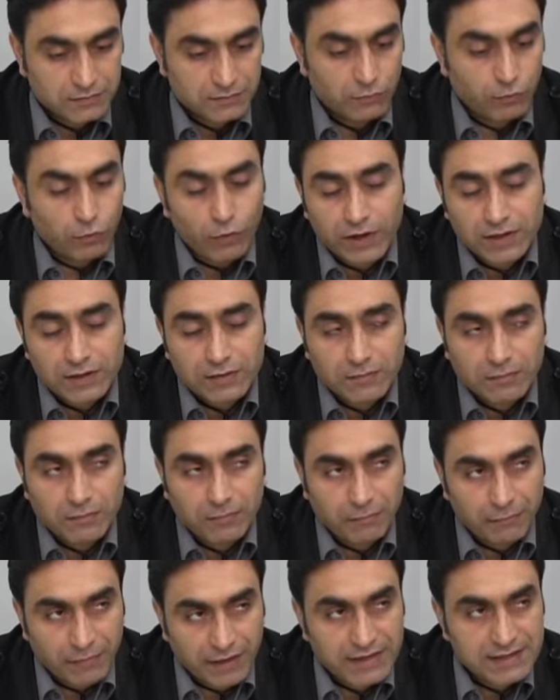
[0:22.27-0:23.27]
One
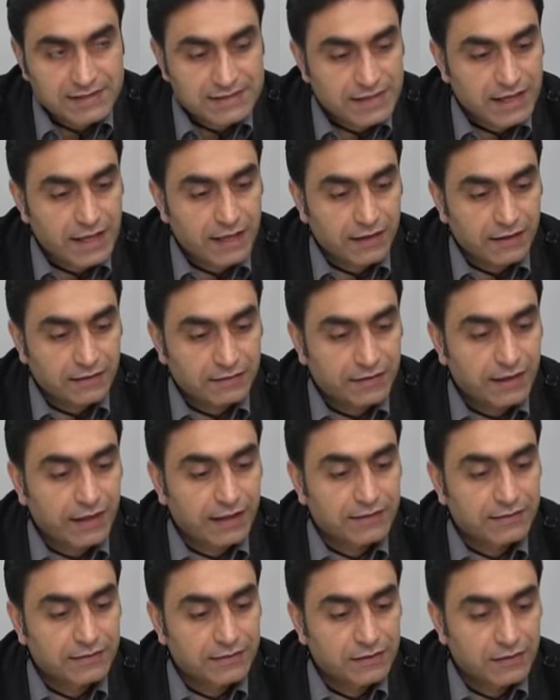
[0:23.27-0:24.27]
may say
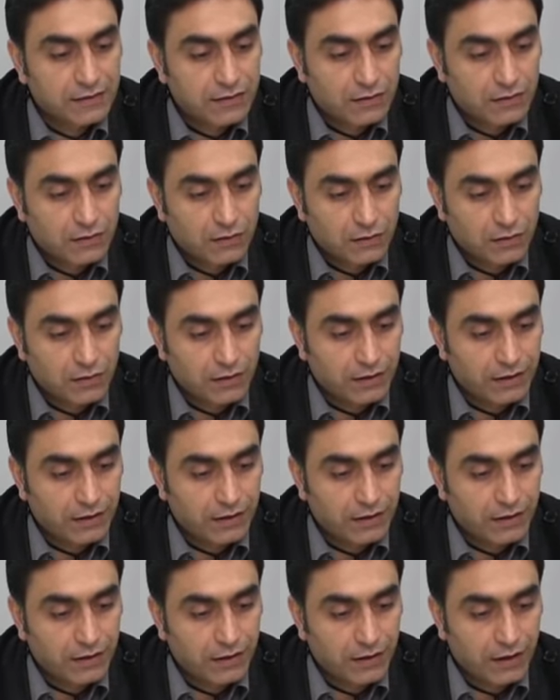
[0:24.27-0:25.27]
that
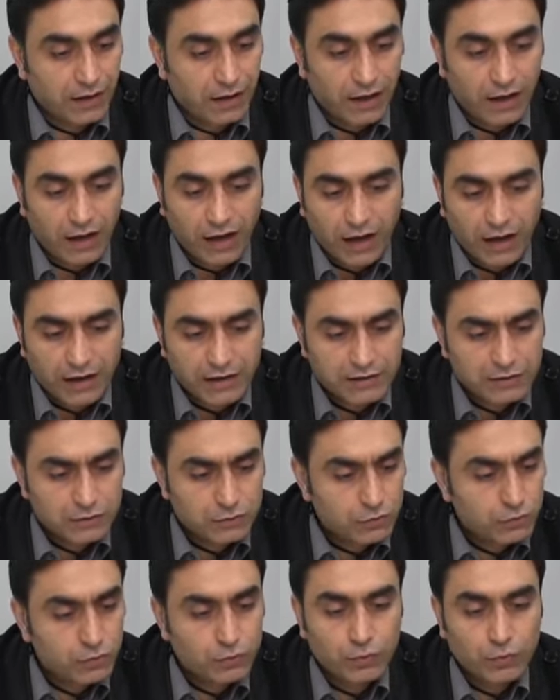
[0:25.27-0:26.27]
I
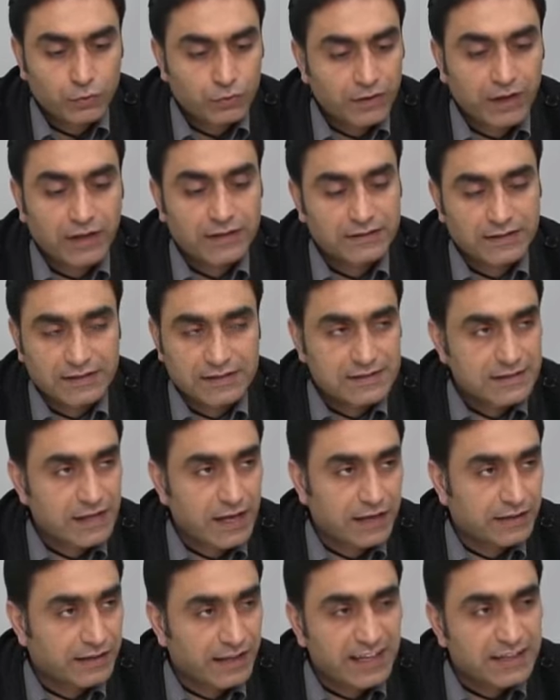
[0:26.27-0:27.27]
do not
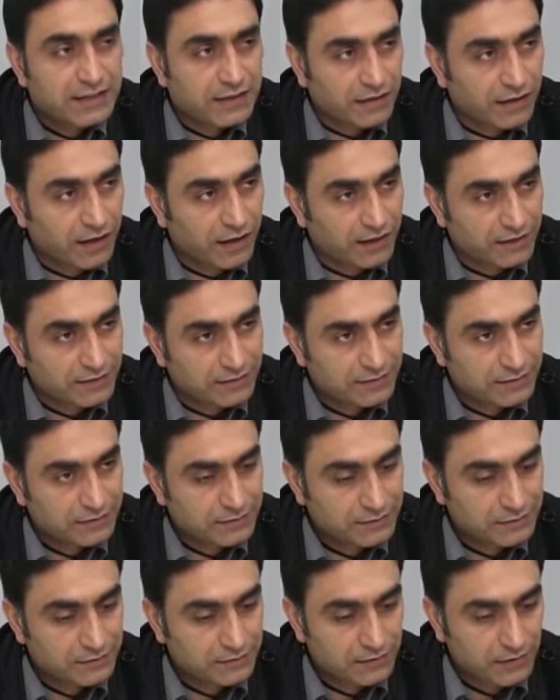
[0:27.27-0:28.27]
assign any God.
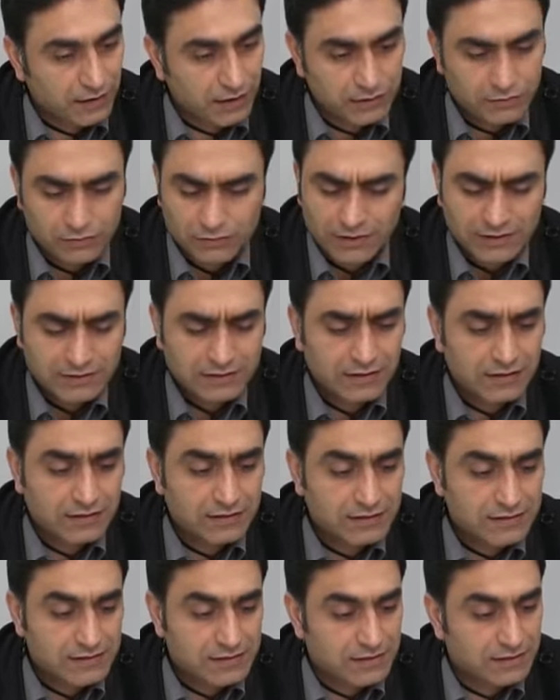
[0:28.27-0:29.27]
I do not
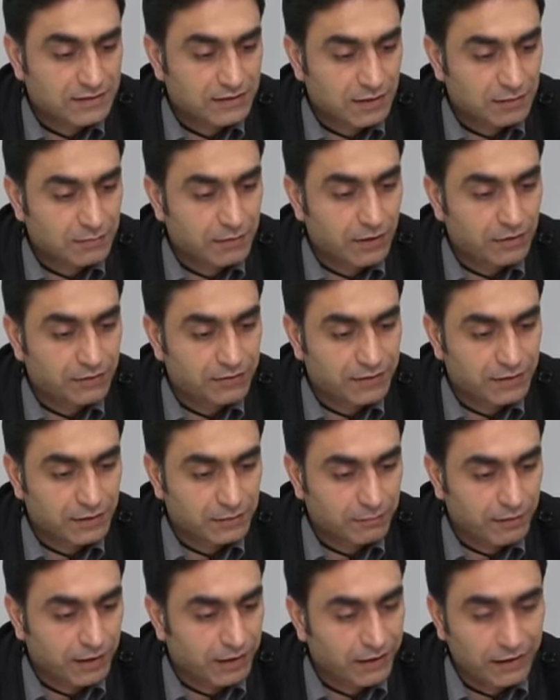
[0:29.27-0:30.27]
consider about
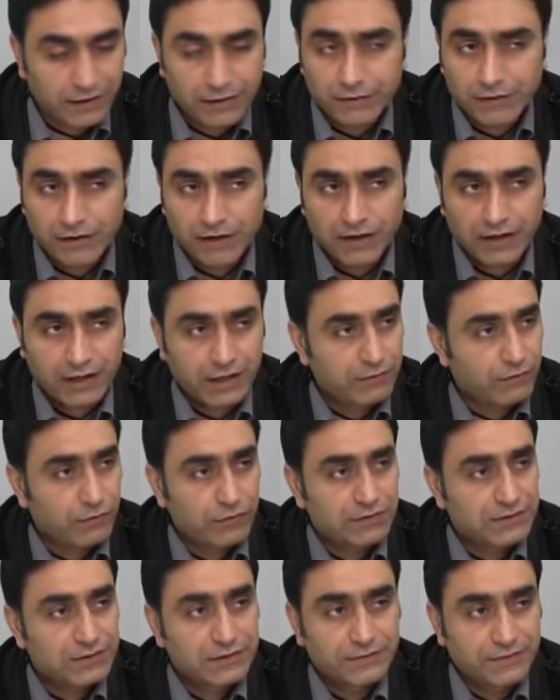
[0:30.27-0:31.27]
him. I have
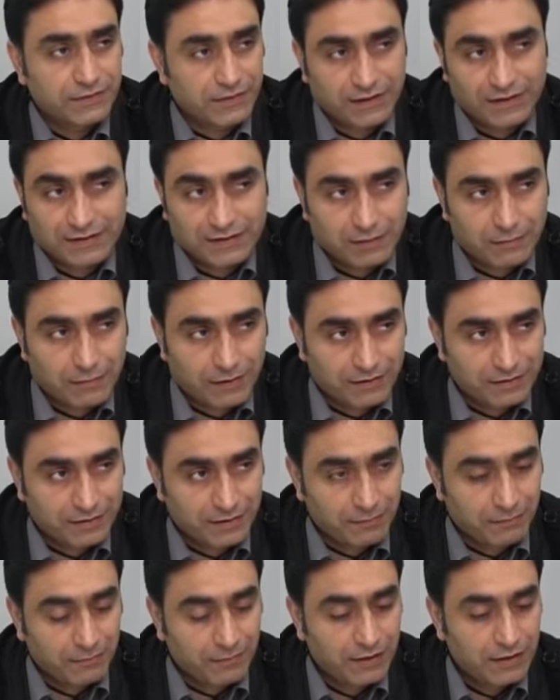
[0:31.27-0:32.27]
already forget about
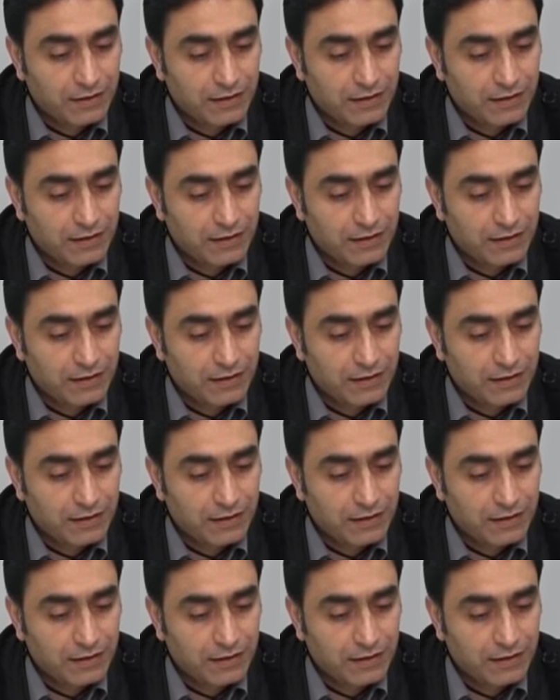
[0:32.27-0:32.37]
him.